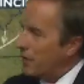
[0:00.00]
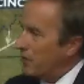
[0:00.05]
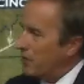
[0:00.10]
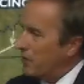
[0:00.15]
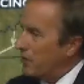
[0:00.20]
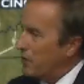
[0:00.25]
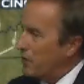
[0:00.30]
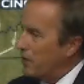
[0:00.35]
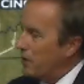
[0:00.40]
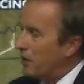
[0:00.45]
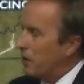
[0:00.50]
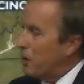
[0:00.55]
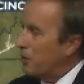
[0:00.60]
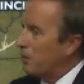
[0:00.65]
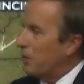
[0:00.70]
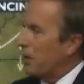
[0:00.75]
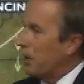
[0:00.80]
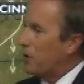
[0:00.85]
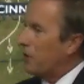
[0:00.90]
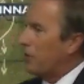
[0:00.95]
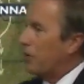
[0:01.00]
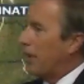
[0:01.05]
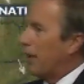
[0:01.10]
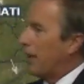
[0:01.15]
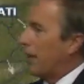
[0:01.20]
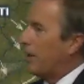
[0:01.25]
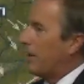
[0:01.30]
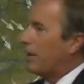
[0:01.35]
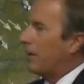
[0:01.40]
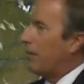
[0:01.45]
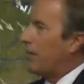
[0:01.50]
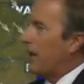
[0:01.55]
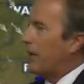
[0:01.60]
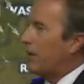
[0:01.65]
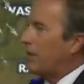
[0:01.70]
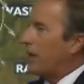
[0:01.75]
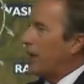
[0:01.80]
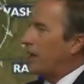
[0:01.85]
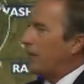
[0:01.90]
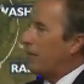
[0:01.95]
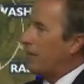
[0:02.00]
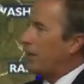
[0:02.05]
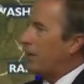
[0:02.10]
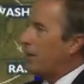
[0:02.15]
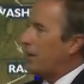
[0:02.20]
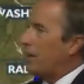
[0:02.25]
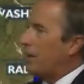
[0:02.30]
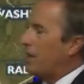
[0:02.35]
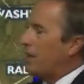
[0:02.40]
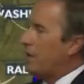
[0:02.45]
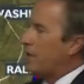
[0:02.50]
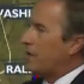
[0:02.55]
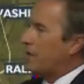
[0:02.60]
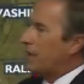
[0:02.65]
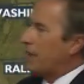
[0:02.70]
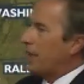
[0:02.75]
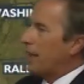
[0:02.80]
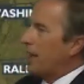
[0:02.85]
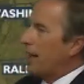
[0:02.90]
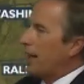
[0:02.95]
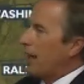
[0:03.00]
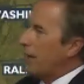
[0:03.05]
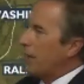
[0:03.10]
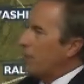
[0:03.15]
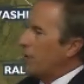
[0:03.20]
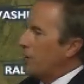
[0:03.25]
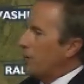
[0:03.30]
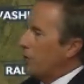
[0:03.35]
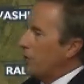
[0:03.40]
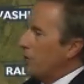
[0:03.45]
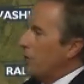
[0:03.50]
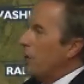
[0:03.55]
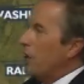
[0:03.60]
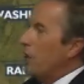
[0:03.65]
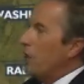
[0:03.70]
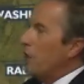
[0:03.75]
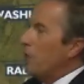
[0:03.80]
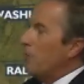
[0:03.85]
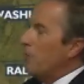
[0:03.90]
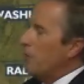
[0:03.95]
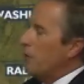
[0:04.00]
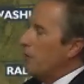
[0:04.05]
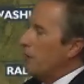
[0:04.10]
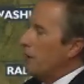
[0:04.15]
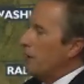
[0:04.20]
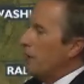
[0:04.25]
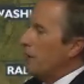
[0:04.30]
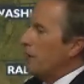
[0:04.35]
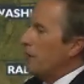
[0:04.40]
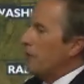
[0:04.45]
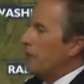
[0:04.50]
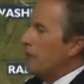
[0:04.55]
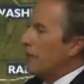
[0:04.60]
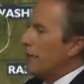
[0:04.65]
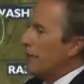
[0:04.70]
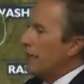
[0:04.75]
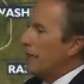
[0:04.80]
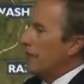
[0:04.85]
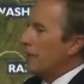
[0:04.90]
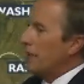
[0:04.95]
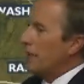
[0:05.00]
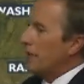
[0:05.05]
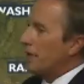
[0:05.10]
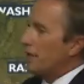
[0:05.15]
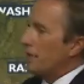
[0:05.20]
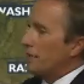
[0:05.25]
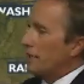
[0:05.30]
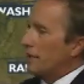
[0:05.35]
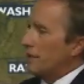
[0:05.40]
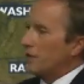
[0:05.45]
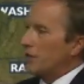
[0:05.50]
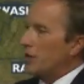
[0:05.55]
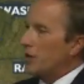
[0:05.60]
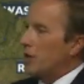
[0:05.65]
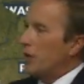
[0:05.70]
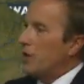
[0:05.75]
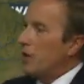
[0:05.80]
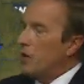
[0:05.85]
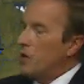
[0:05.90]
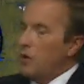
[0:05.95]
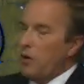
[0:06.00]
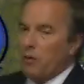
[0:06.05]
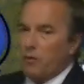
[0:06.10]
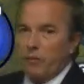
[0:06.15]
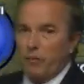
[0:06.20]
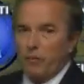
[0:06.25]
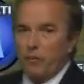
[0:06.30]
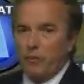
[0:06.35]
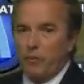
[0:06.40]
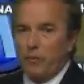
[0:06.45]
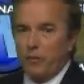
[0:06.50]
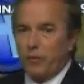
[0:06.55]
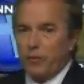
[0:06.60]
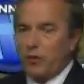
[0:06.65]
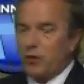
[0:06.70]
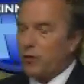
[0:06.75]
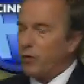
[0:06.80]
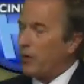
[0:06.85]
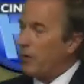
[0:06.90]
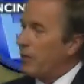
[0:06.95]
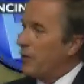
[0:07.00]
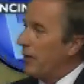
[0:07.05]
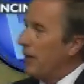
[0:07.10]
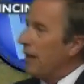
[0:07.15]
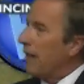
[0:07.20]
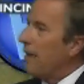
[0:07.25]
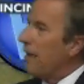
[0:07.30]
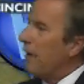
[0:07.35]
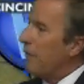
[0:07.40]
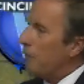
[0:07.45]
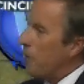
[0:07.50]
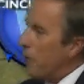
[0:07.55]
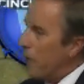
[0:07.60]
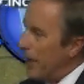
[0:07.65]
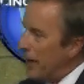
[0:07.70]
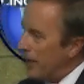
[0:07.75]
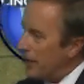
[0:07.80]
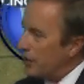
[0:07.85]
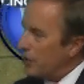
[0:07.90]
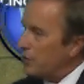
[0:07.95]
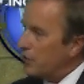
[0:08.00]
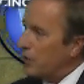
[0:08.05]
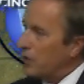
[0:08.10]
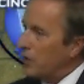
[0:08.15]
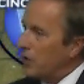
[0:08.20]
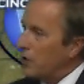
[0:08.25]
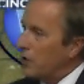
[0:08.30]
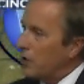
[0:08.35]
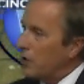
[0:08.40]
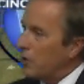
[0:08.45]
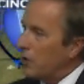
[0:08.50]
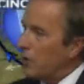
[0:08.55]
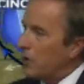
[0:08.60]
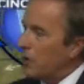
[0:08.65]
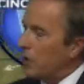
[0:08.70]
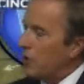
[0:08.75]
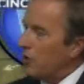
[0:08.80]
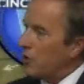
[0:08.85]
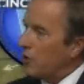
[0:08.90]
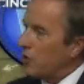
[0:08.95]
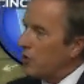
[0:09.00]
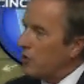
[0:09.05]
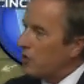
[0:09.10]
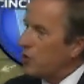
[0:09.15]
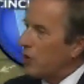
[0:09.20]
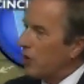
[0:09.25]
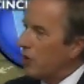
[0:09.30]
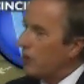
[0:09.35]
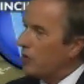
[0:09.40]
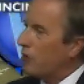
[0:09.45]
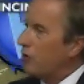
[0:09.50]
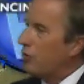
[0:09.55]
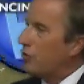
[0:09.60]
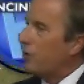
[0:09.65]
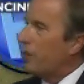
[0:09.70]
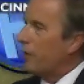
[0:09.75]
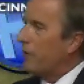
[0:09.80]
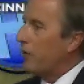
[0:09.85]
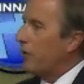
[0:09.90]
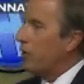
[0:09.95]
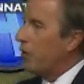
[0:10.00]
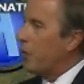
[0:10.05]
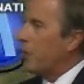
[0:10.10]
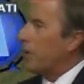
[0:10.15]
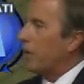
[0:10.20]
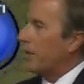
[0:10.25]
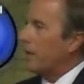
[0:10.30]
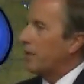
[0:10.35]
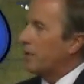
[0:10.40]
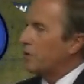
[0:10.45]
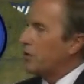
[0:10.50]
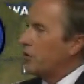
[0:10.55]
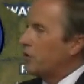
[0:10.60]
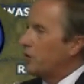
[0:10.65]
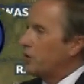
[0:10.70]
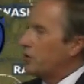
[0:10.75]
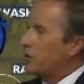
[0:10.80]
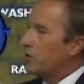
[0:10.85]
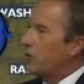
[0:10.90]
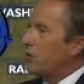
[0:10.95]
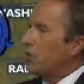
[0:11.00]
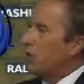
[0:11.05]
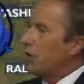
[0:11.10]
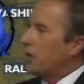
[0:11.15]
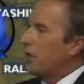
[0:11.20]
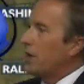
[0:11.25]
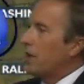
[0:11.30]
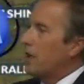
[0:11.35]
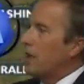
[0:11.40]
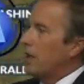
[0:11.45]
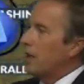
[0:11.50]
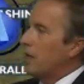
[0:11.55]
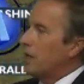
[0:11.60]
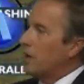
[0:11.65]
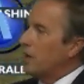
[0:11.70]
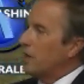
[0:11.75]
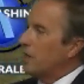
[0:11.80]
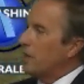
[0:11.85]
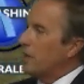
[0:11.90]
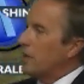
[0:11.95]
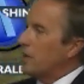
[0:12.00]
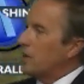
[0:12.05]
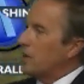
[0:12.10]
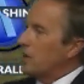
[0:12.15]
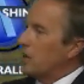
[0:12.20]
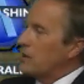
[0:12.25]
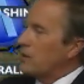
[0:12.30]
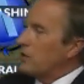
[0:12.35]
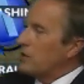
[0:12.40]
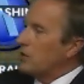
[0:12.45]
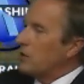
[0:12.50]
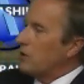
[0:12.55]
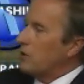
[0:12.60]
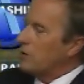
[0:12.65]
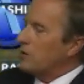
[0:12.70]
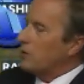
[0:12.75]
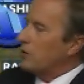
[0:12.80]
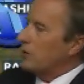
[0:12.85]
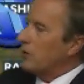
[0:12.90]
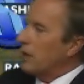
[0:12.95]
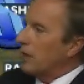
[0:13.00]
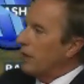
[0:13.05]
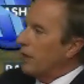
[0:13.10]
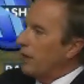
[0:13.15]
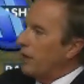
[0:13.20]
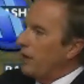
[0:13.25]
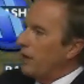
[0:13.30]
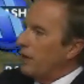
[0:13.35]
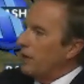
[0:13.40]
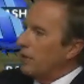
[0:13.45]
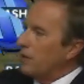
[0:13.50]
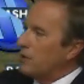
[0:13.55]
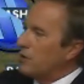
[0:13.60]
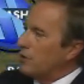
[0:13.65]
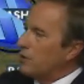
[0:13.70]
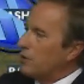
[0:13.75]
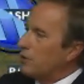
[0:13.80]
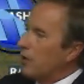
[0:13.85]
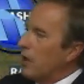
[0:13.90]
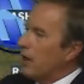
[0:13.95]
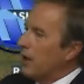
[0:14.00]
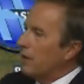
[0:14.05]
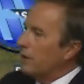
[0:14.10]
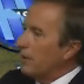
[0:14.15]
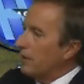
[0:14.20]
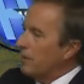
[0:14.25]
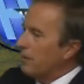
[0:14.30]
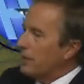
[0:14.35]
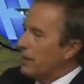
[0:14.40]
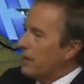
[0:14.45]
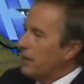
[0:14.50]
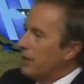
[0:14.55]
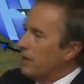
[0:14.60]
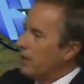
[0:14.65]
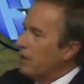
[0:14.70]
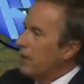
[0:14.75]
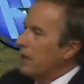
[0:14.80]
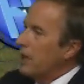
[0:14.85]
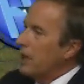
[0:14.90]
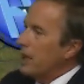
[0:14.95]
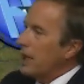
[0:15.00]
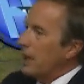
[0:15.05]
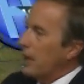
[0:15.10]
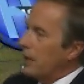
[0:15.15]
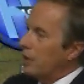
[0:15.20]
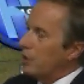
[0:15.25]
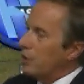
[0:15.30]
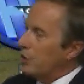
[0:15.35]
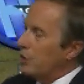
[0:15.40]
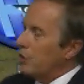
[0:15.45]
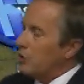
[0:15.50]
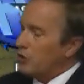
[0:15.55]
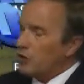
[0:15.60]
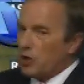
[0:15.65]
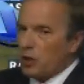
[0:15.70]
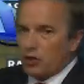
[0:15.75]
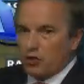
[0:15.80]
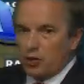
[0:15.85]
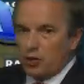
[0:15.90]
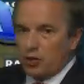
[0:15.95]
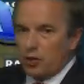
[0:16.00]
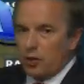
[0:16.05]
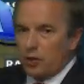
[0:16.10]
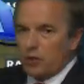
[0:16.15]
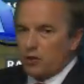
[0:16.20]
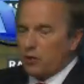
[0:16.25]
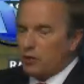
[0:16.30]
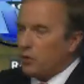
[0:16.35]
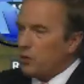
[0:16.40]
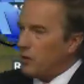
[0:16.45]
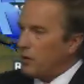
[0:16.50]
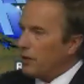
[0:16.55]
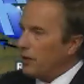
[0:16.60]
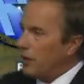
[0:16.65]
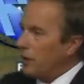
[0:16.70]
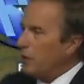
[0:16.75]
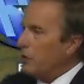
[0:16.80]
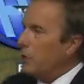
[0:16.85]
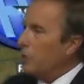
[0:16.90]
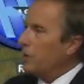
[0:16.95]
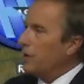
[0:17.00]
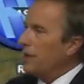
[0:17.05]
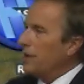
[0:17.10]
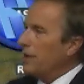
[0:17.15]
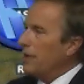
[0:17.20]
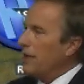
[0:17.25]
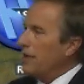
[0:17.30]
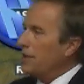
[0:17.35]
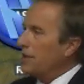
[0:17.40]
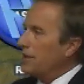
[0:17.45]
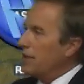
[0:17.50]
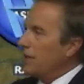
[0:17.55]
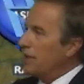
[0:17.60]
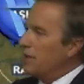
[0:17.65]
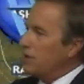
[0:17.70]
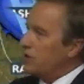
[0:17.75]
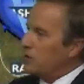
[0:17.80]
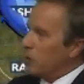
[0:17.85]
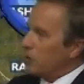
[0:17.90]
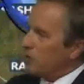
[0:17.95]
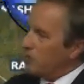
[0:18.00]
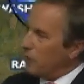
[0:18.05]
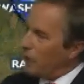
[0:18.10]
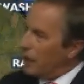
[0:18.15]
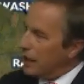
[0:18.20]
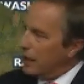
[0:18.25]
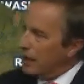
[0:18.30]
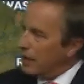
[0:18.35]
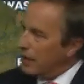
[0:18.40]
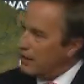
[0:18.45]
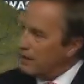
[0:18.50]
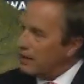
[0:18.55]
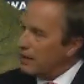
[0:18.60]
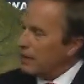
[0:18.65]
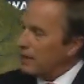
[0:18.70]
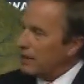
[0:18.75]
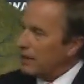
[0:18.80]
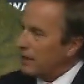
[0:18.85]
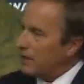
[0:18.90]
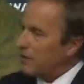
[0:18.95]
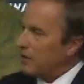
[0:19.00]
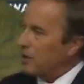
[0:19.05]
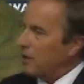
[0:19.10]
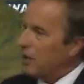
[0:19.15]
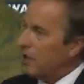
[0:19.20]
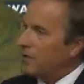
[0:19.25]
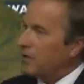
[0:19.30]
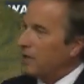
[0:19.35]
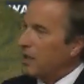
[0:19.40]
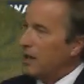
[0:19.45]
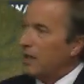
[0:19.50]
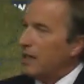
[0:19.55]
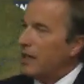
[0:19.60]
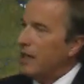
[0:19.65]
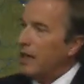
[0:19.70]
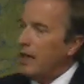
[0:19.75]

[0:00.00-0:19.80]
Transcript: This is the low pressure down in the Bay of Campeche. You see that high pressure moving off to the east, and that's going to create enough weakness for this low pressure to start to drift north. As it drifts north, it will eventually start to kind of follow this trough up here and start turning toward the northeast and sort of hug the Texas coastline.